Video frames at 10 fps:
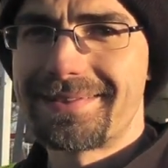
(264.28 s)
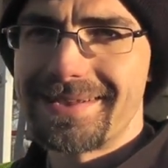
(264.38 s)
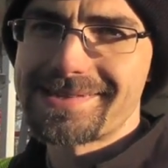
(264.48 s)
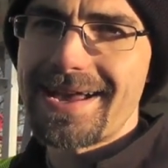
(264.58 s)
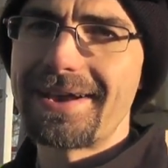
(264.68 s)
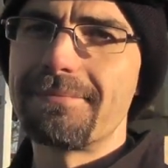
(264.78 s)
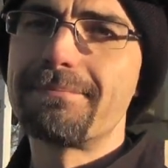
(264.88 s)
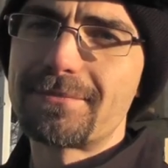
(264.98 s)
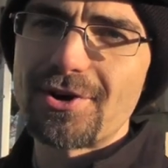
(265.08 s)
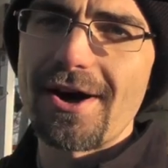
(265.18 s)
it's kind of
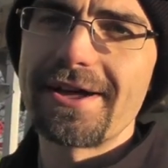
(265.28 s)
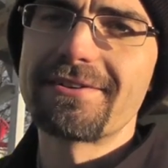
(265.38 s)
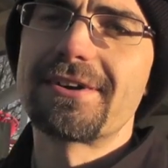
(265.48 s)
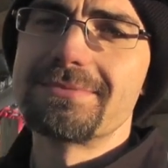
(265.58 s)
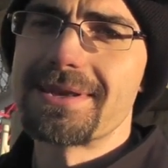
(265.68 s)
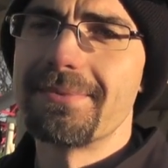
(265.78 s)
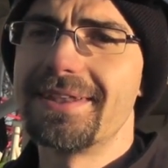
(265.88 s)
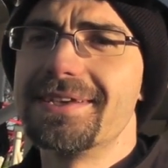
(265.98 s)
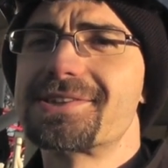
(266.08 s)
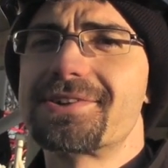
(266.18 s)
drawing from some
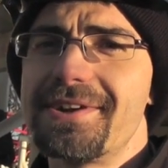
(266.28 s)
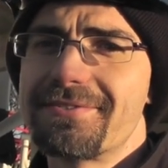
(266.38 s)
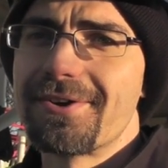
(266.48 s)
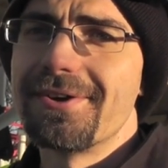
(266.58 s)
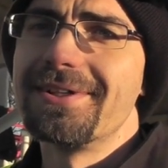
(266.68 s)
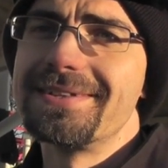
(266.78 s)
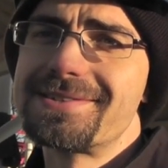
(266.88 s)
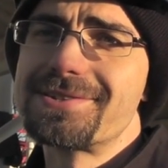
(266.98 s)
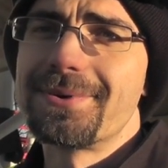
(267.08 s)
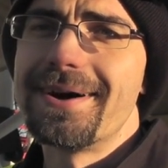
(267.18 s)
of the history of Gröna
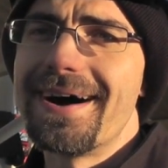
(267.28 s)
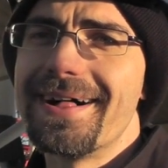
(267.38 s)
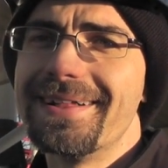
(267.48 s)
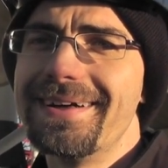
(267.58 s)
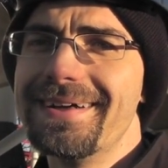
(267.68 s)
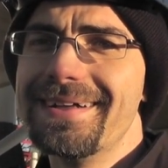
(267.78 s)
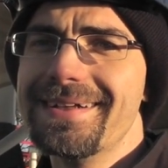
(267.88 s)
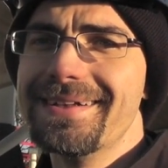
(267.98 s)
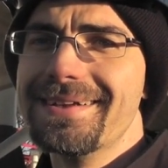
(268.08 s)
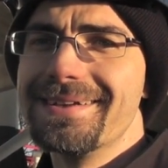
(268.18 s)
Lund as well.
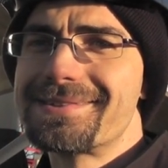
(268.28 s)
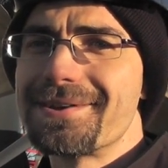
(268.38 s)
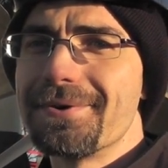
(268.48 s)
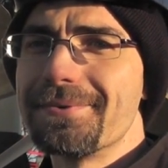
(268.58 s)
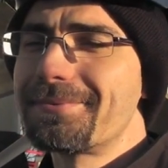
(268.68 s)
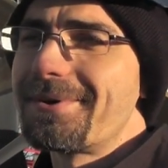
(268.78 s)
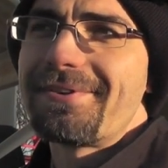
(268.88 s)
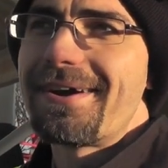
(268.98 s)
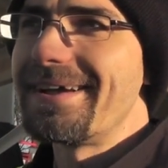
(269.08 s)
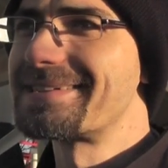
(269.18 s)
So we're
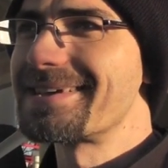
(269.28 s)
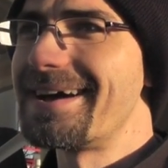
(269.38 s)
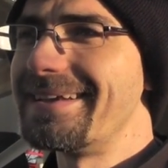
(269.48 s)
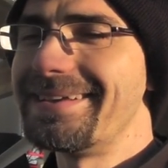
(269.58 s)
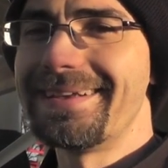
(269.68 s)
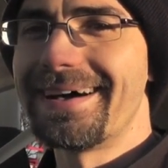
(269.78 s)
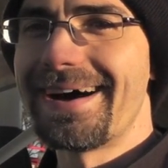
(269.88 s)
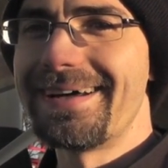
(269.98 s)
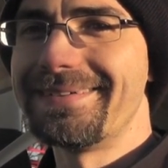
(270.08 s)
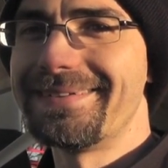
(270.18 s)
very excited.
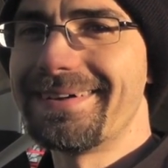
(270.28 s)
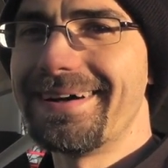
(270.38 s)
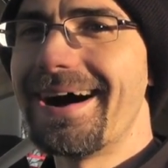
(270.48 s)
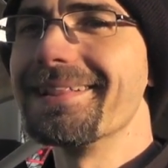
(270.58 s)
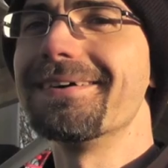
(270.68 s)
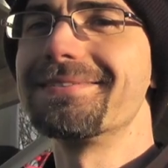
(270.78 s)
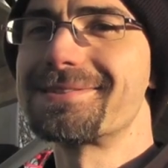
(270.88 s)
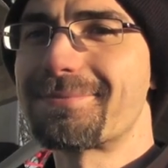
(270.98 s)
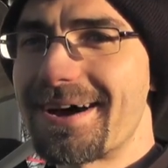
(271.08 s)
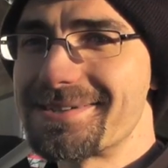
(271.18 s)
I love
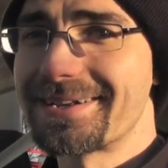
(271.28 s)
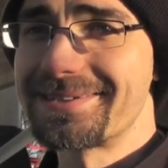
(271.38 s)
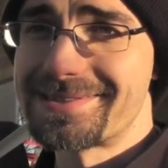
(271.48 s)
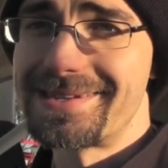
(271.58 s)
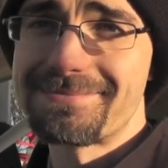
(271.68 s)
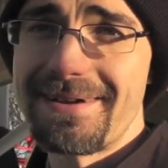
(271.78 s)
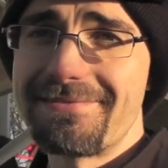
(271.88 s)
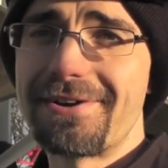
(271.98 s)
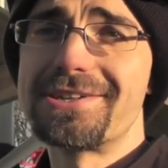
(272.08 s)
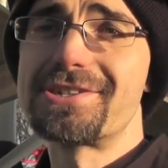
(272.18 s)
this project. It's
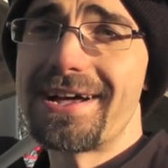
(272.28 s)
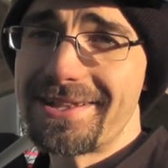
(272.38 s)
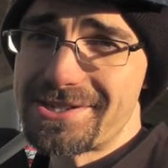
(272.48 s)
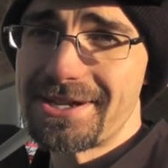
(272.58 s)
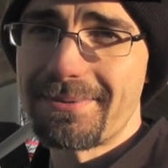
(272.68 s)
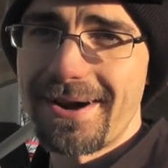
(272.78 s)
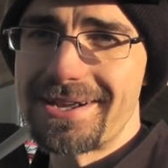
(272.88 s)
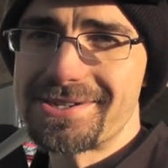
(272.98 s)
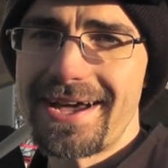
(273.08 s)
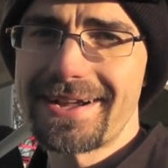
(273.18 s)
been a very challenging
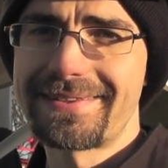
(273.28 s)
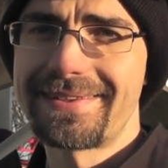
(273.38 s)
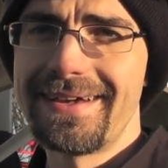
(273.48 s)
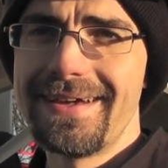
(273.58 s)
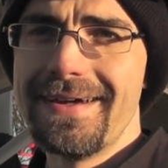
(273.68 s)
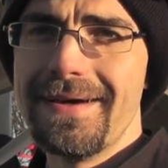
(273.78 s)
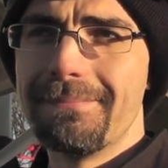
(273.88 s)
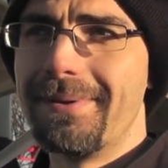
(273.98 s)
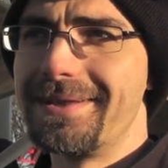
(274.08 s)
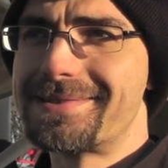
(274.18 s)
project,
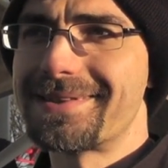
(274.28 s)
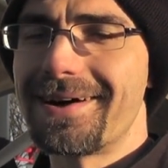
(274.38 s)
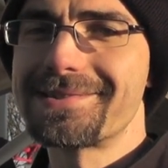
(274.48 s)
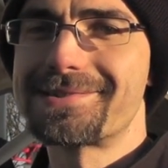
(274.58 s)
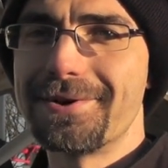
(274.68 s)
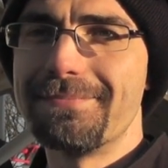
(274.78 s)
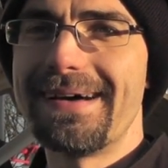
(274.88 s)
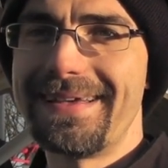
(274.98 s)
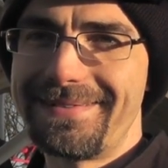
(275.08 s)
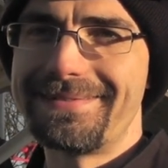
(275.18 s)
but it's also
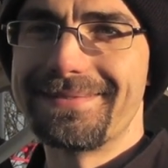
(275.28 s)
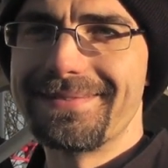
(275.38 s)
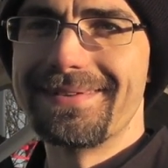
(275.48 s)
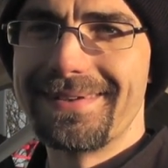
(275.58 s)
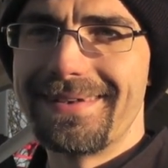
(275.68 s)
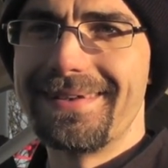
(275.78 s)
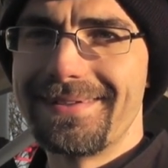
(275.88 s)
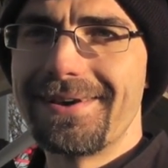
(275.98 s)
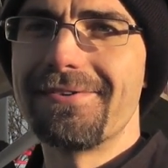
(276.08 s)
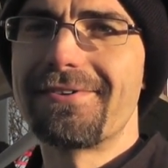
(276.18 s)
been,
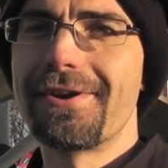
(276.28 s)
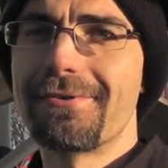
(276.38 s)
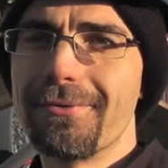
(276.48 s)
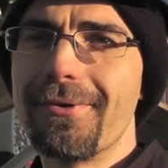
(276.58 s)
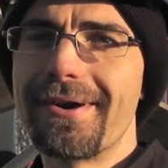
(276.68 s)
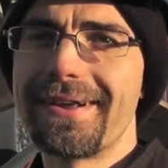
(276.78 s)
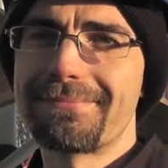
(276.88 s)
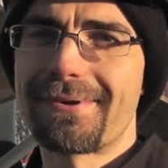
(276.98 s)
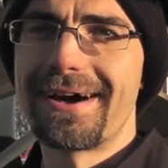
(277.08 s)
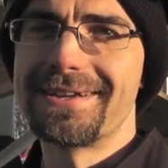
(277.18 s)
you know, a very
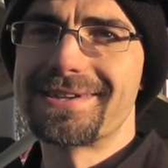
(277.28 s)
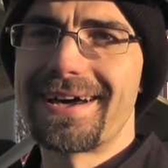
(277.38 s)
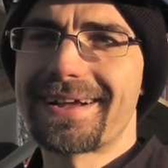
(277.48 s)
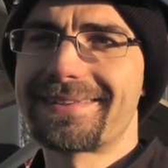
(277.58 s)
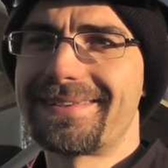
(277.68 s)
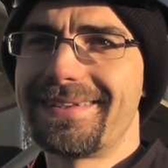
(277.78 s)
rewarding project.